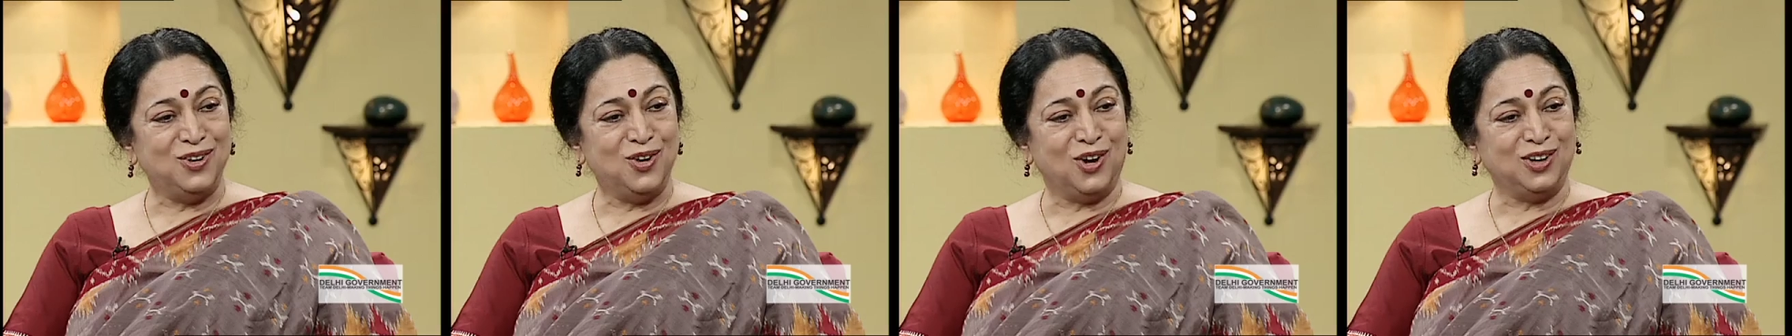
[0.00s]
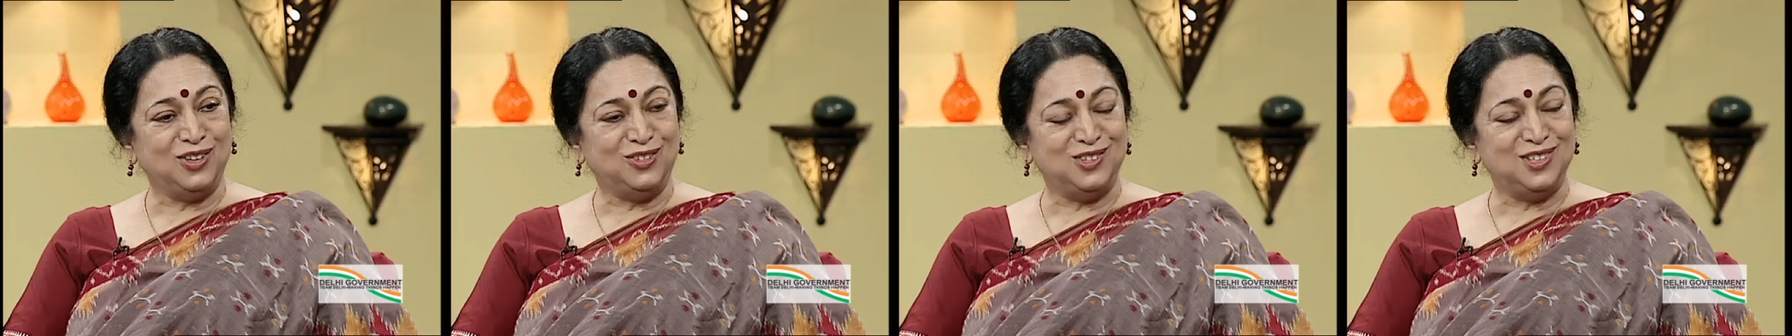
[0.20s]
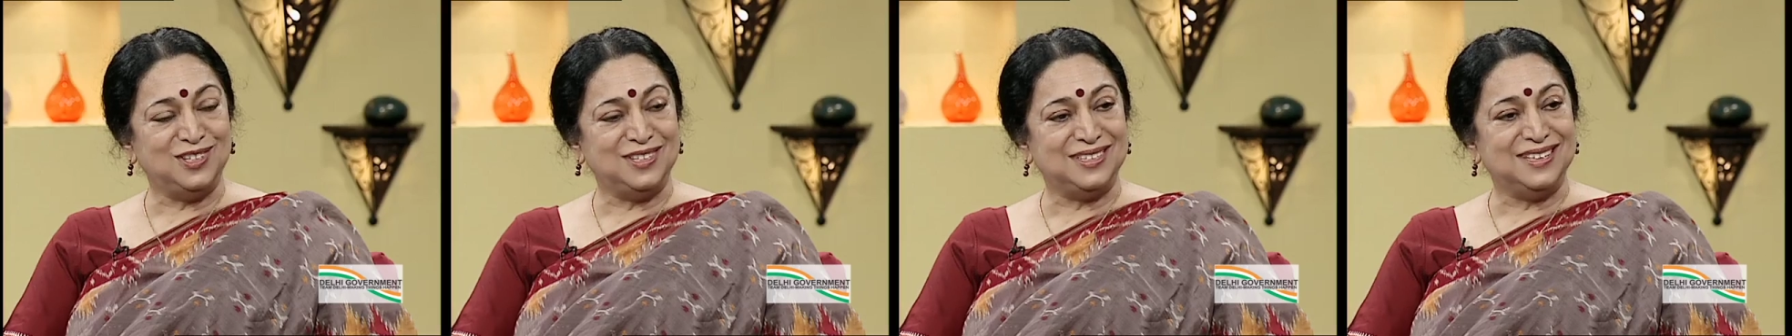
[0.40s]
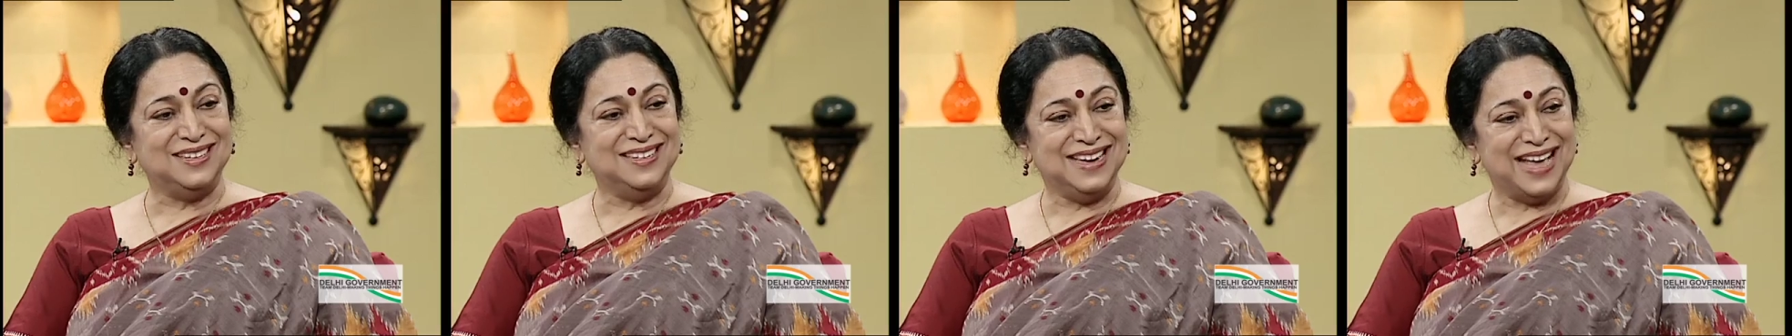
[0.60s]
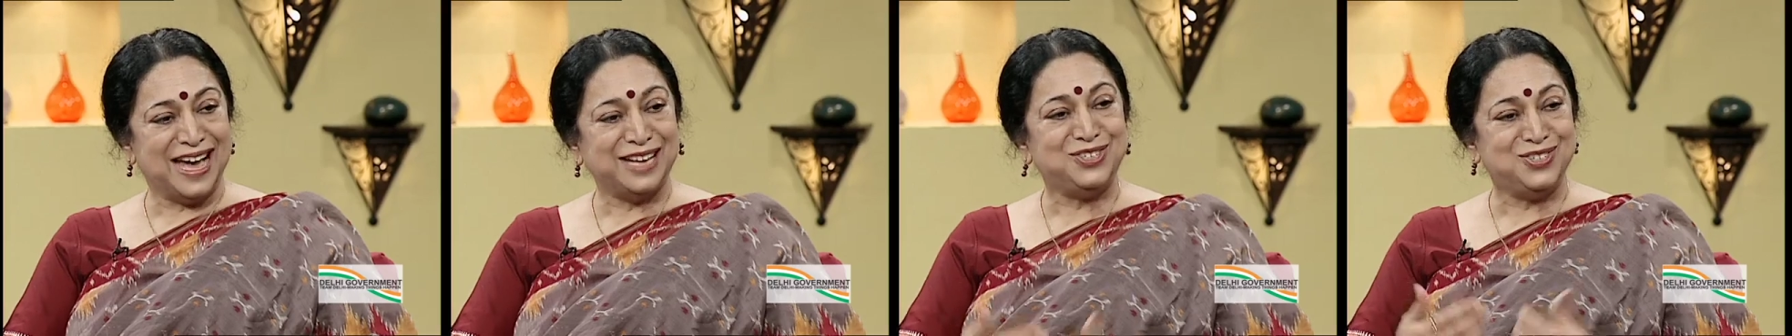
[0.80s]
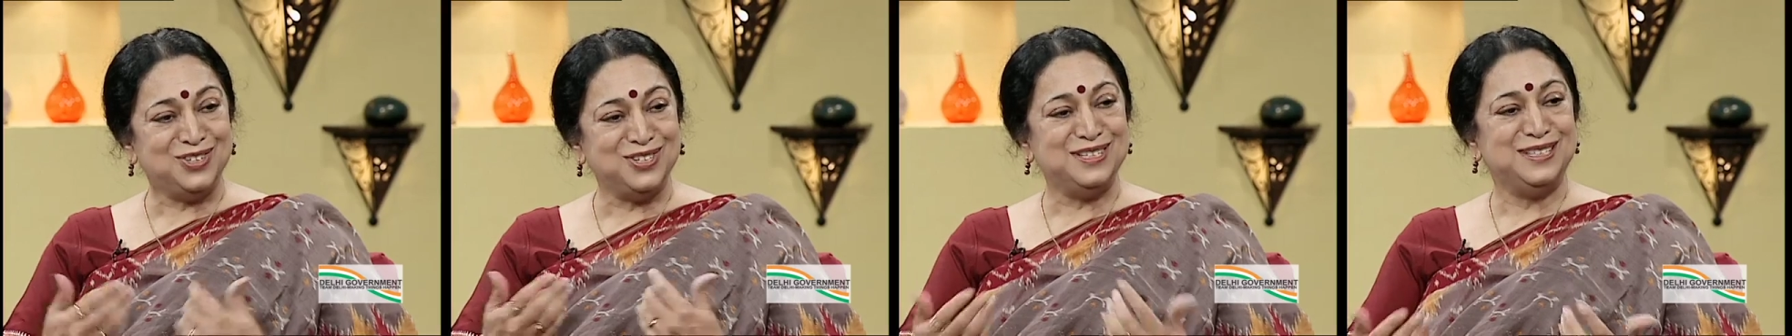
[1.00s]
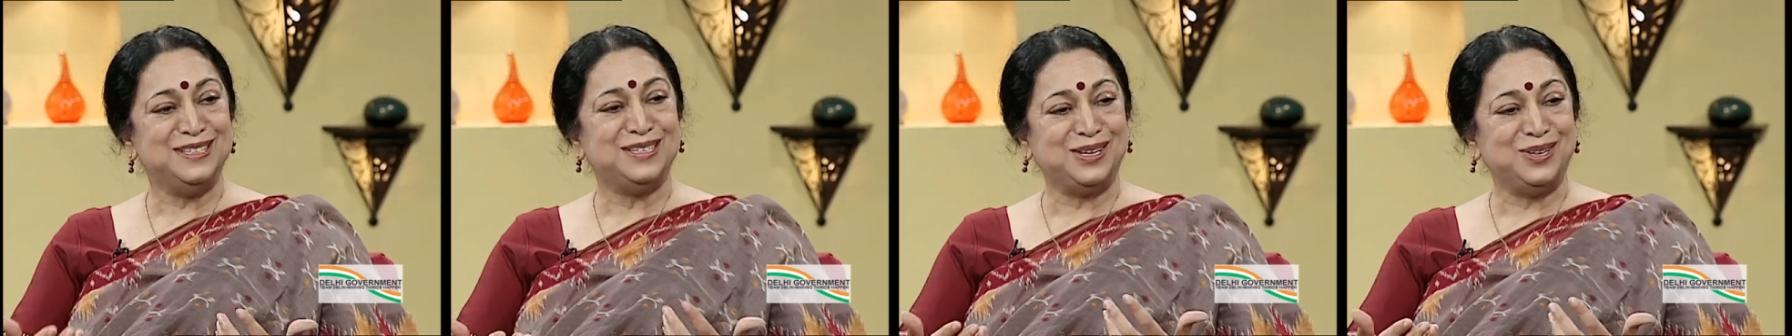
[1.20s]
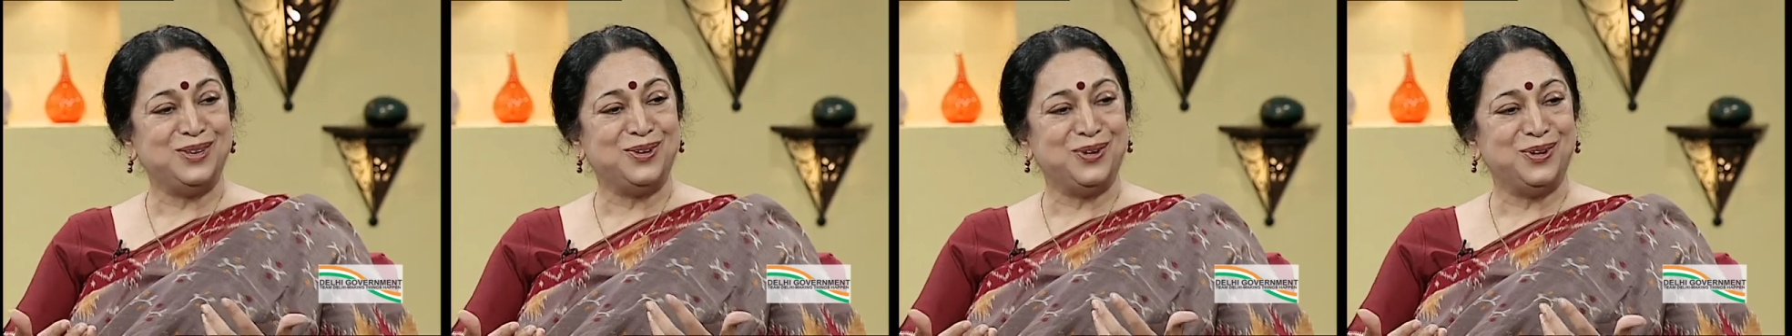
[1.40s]
not just national
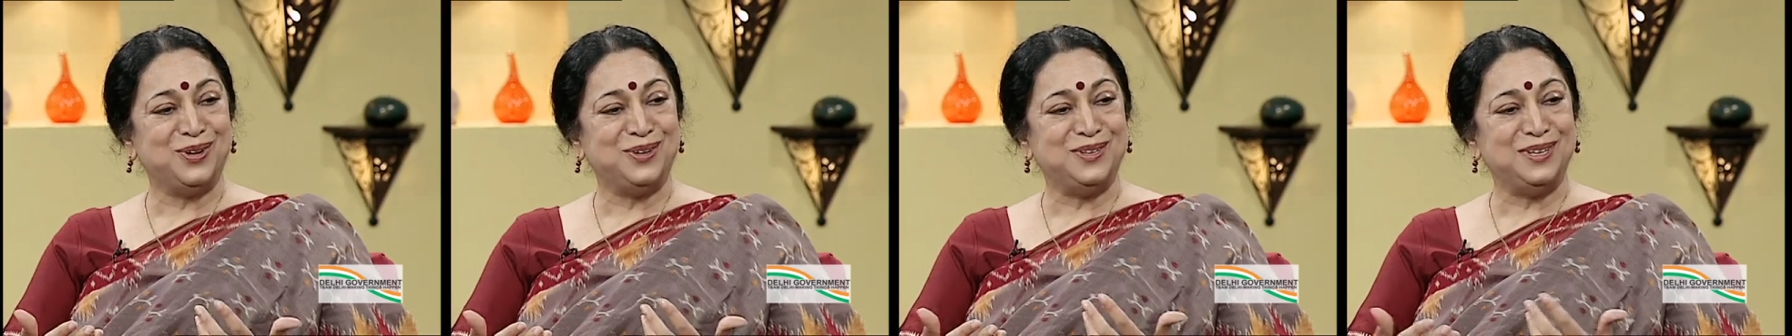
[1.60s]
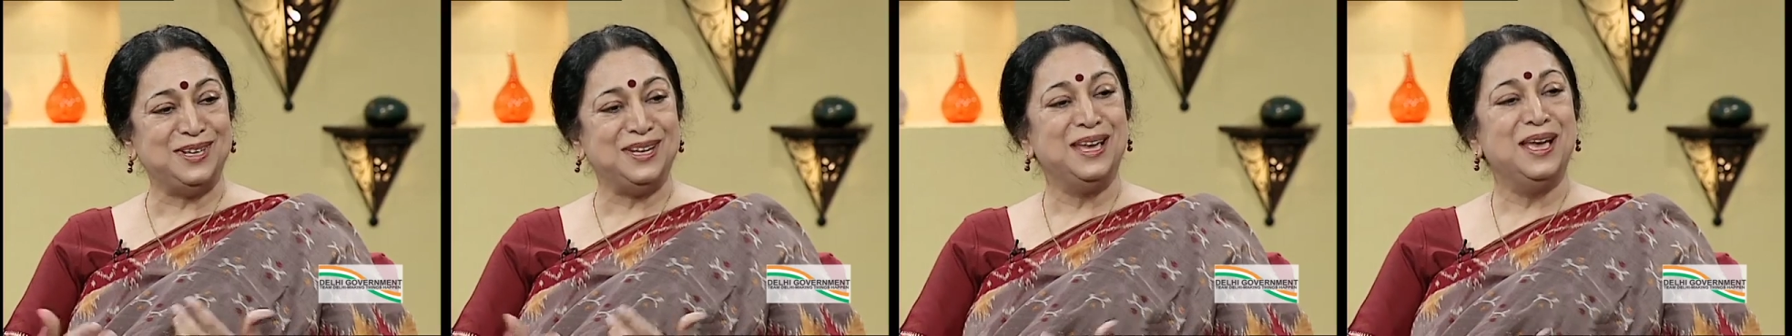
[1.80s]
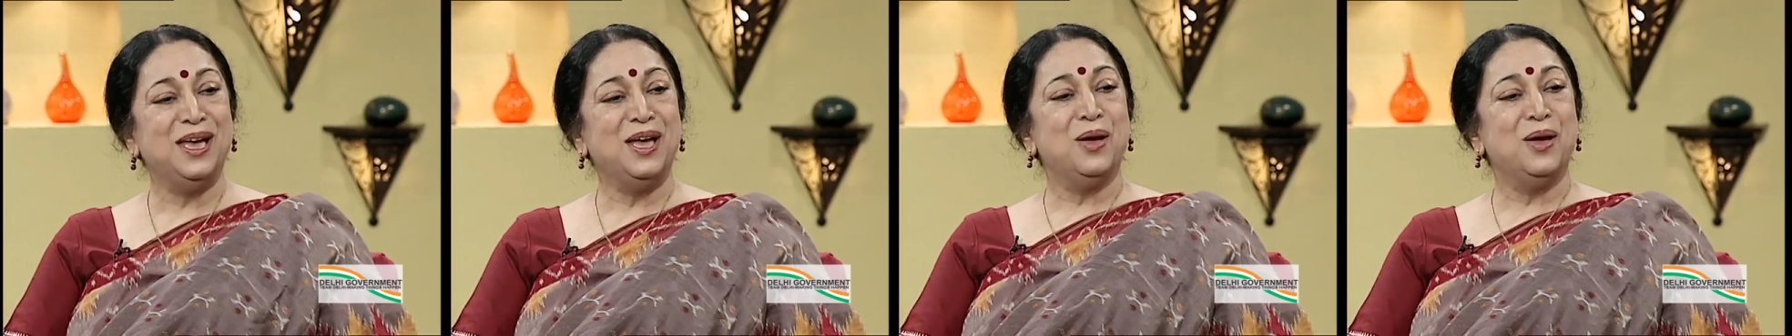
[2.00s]
security,